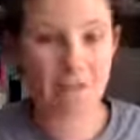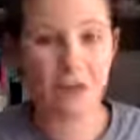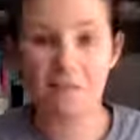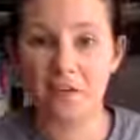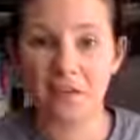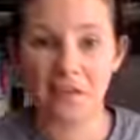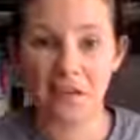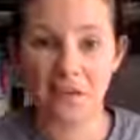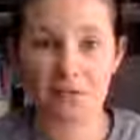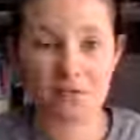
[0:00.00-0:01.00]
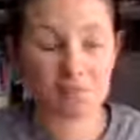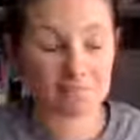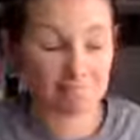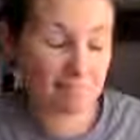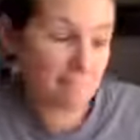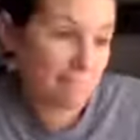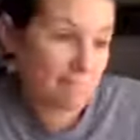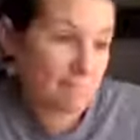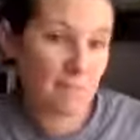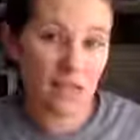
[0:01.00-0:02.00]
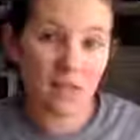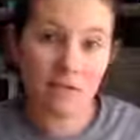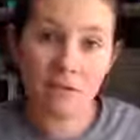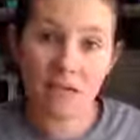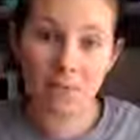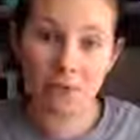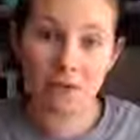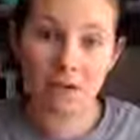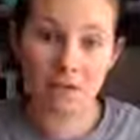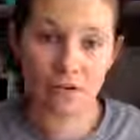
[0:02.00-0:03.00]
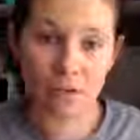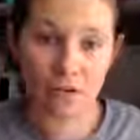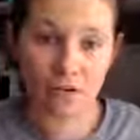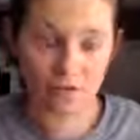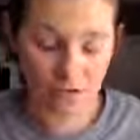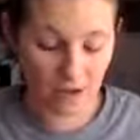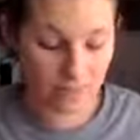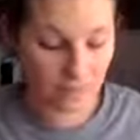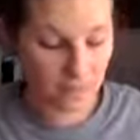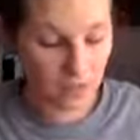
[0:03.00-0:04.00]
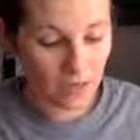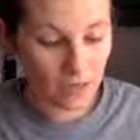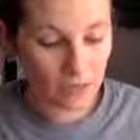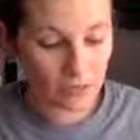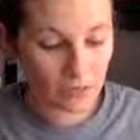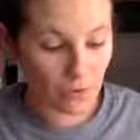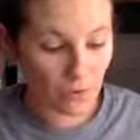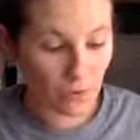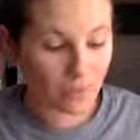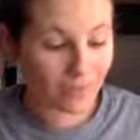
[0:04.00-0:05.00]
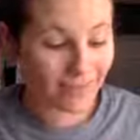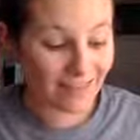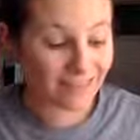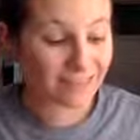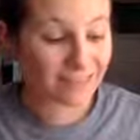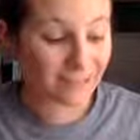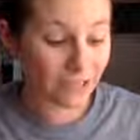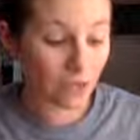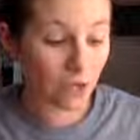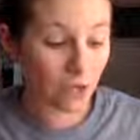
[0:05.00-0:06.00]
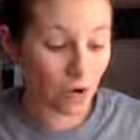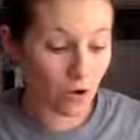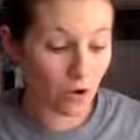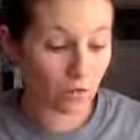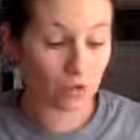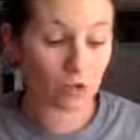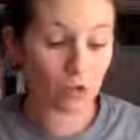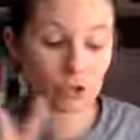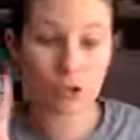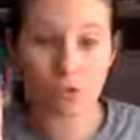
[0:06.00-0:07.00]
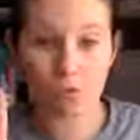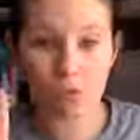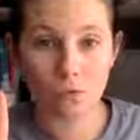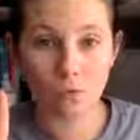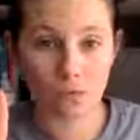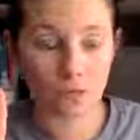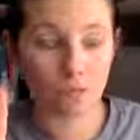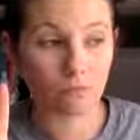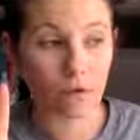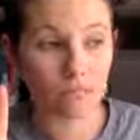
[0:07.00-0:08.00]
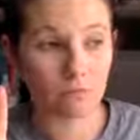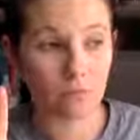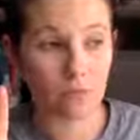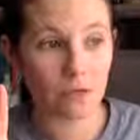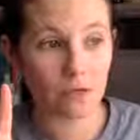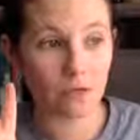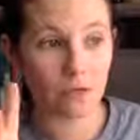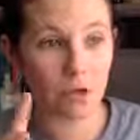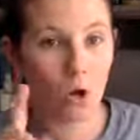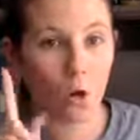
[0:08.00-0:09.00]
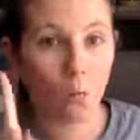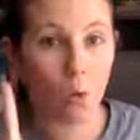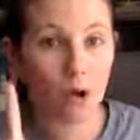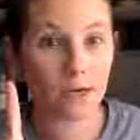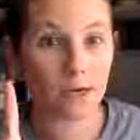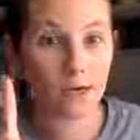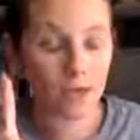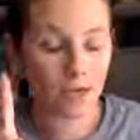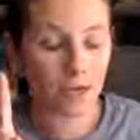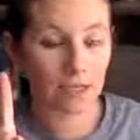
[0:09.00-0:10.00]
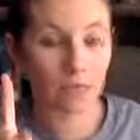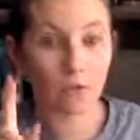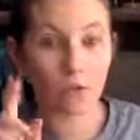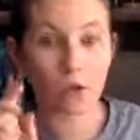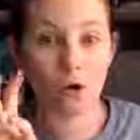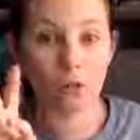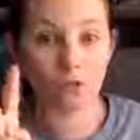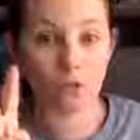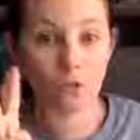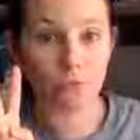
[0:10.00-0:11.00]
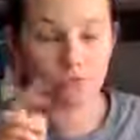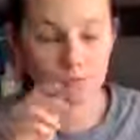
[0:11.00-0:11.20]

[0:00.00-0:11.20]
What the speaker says: Love everything else. Can't be good at everything all the time. So this Liquid Calm, there's 2. There's a recipe called Liquid Calm 1 and Liquid Calm 2.